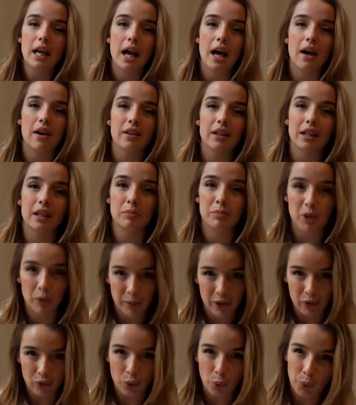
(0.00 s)
It can be a
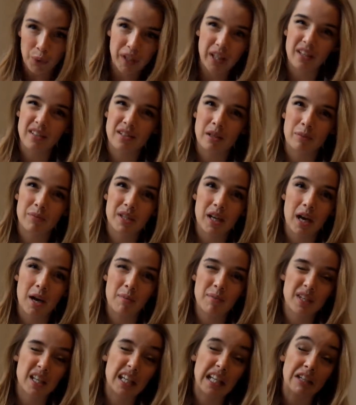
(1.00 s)
bit annoying
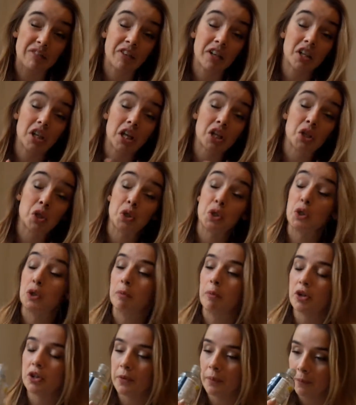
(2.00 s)
sometimes, and I find that just
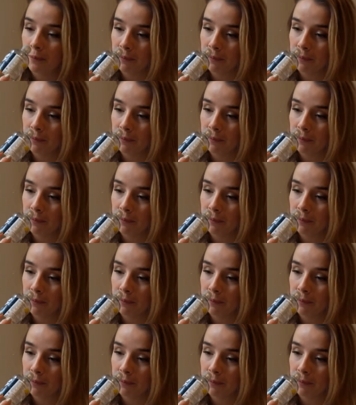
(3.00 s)
too much.